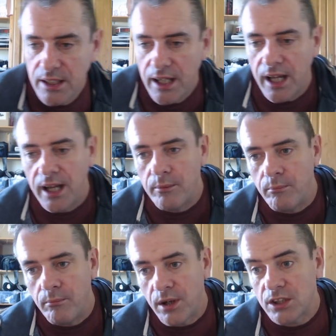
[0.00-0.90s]

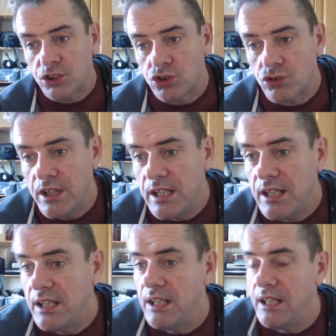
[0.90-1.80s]
Model
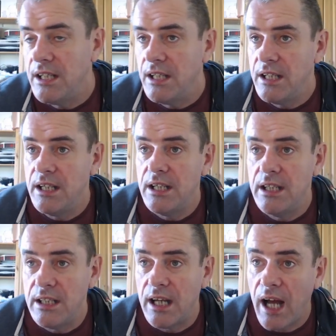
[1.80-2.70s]

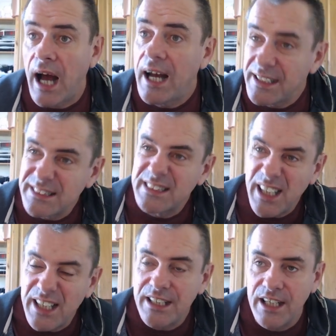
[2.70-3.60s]
3 has
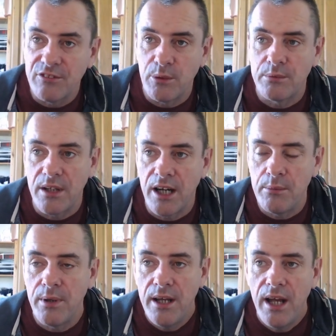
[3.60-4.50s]
kind of lived up to the hype,
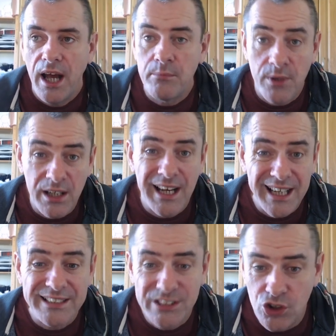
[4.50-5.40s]
and Model
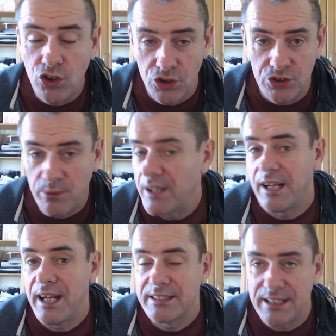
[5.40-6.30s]
X does. Model
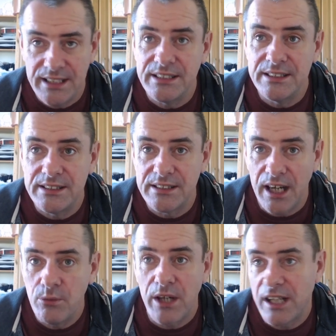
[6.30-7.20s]
X is,
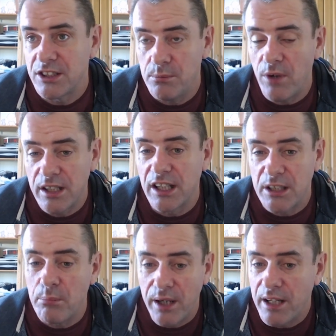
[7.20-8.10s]
I'd like to
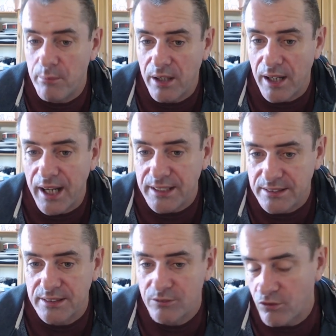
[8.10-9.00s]
buy a Model X
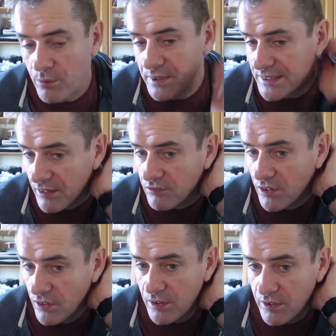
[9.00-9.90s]
for myself,
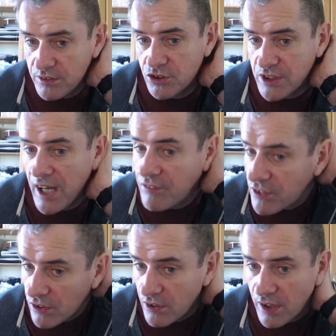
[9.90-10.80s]
just to have
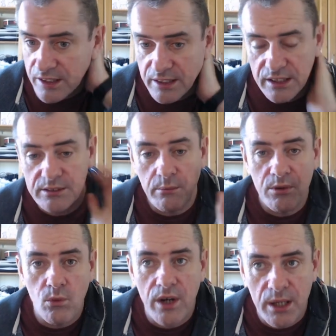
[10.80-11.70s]
here. I think that would be the
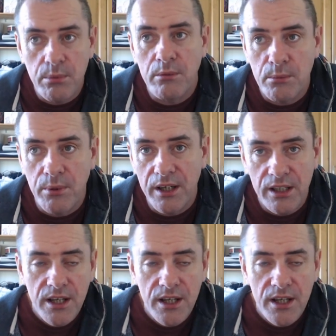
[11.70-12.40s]
one I'd probably buy.